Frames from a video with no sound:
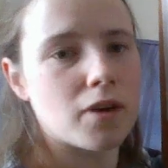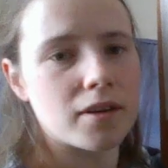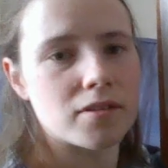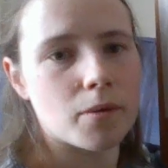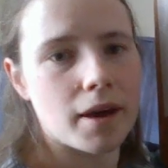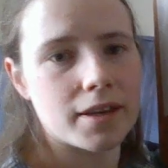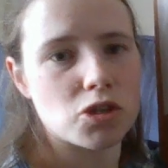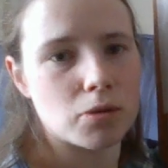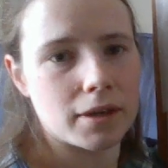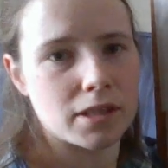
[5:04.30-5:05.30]
5 squared is
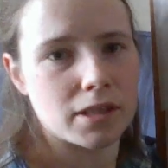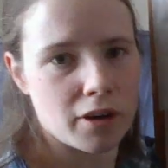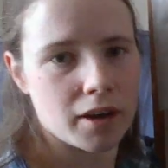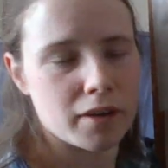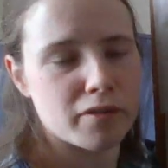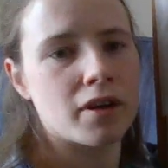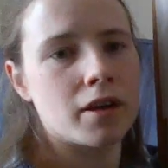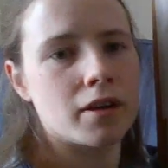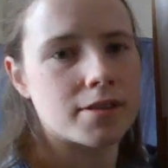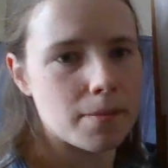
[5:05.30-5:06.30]
25,
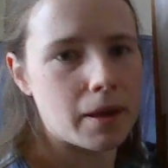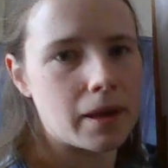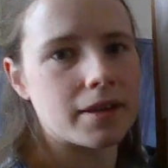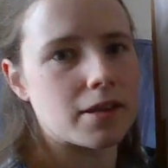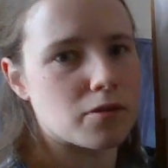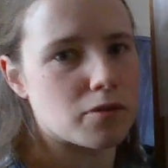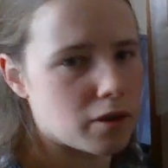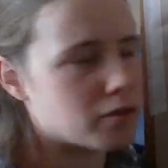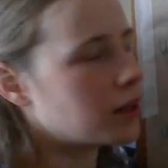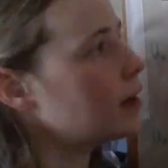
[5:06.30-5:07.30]
double it is
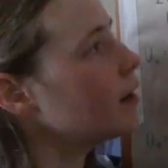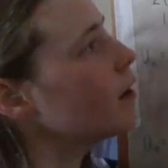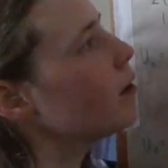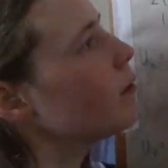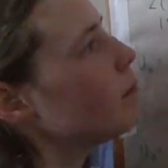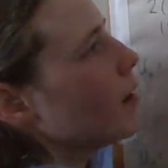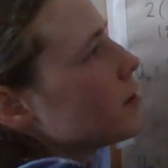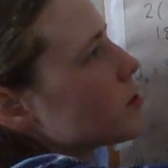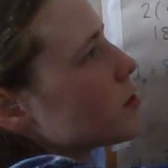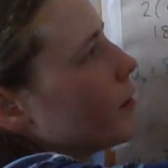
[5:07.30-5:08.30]
50,
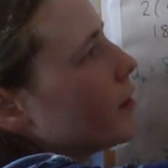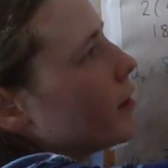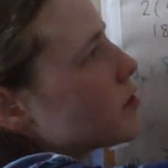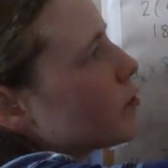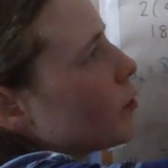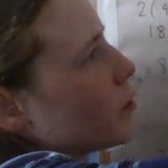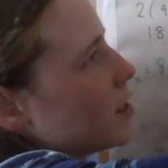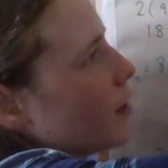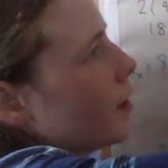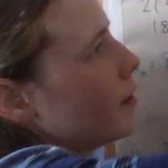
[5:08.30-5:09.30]
minus 1 is
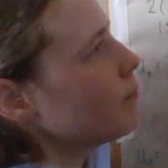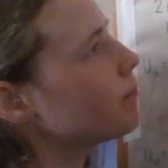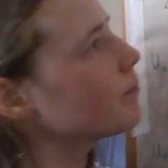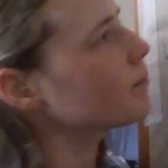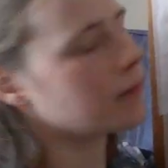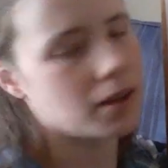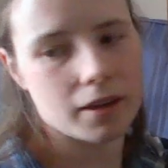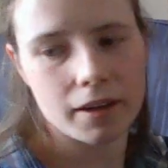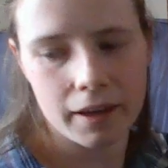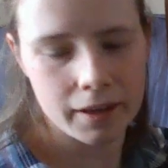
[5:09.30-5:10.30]
49.
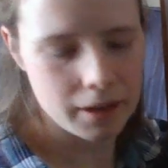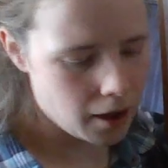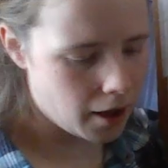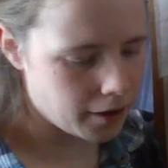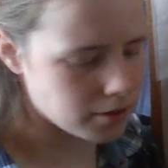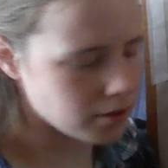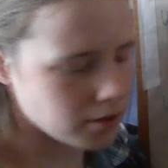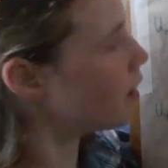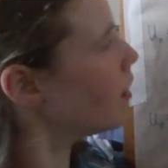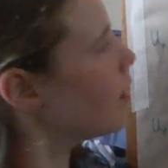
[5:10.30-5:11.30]
Okay, and
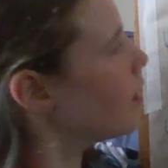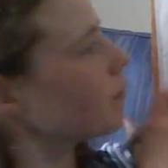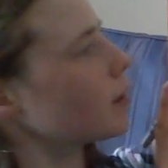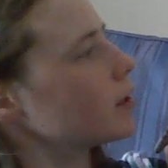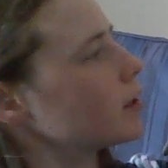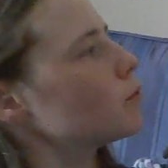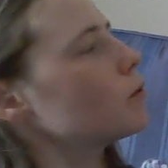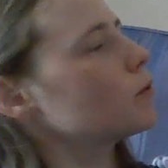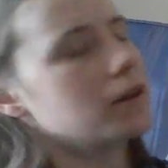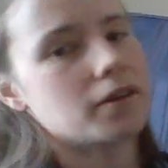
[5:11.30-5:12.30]
I'm going to do
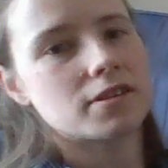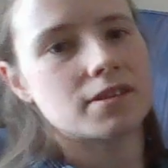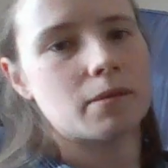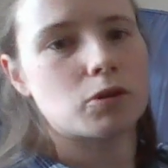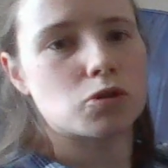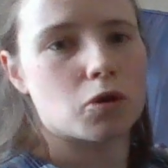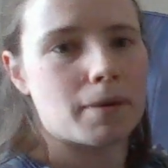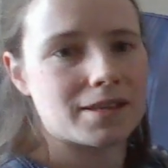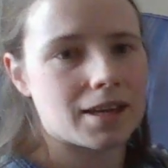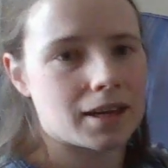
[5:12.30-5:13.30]
all of the others and then we'll talk
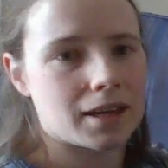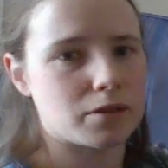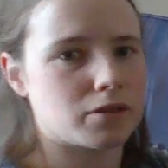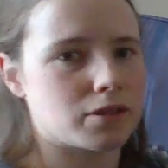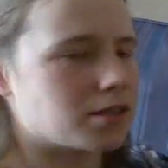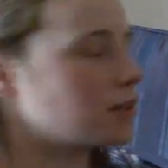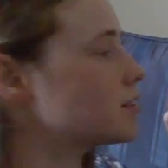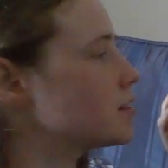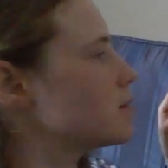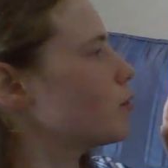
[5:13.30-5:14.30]
about second differences
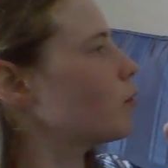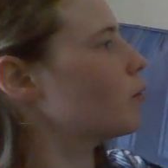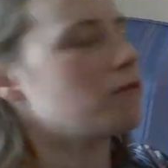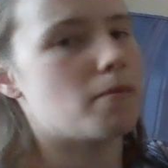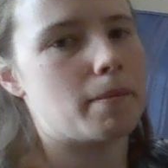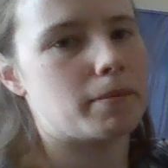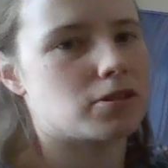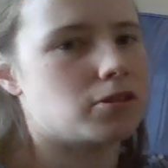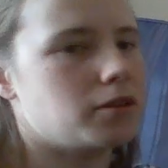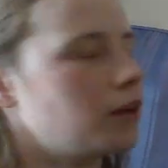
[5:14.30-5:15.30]
because it's important we remember
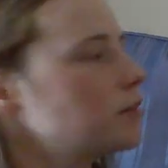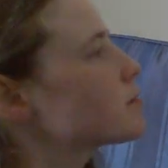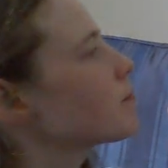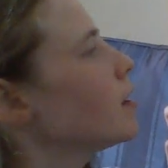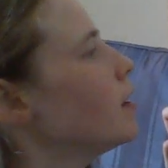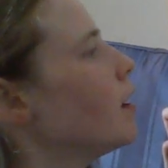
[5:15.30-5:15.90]
to do those.